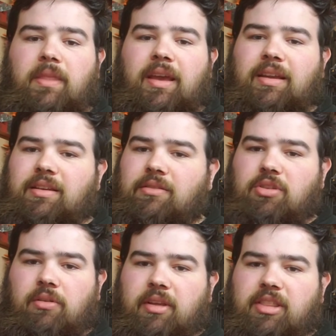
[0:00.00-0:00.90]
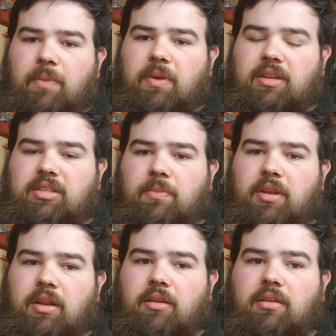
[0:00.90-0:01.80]
And don't let that be
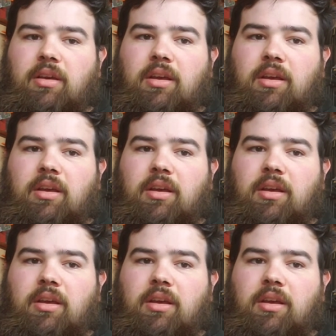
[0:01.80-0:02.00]
intimidating.